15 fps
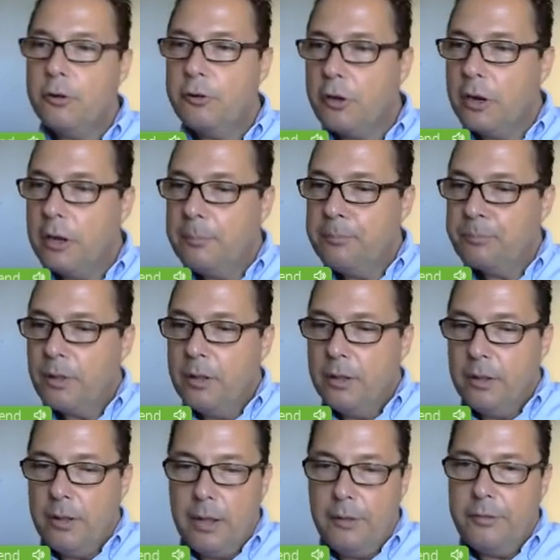Euro dollar.
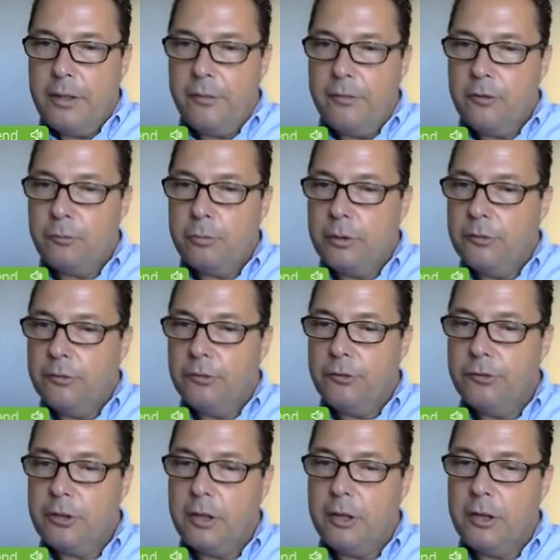Now this
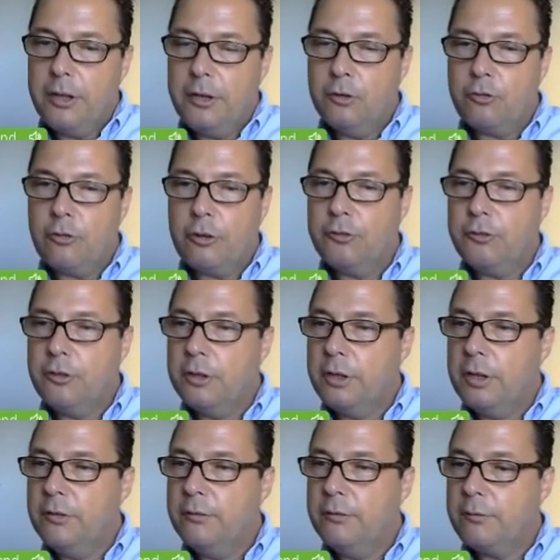one's
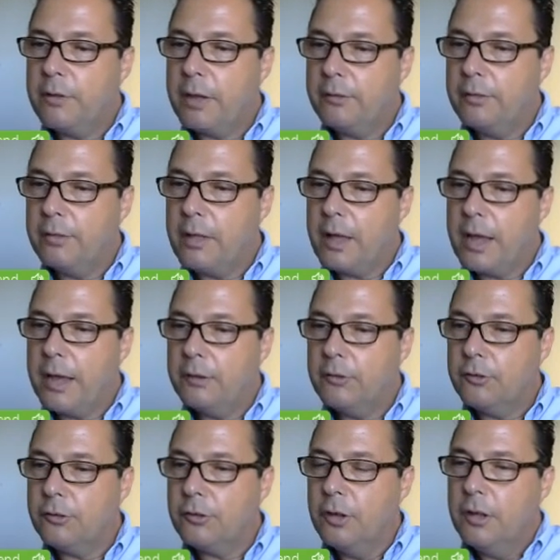interesting in the fact
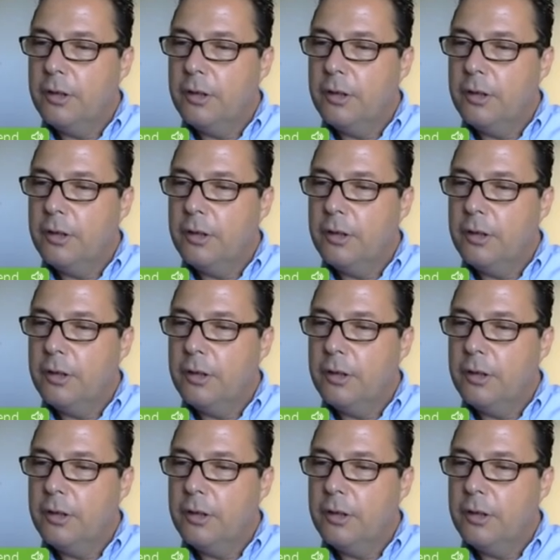that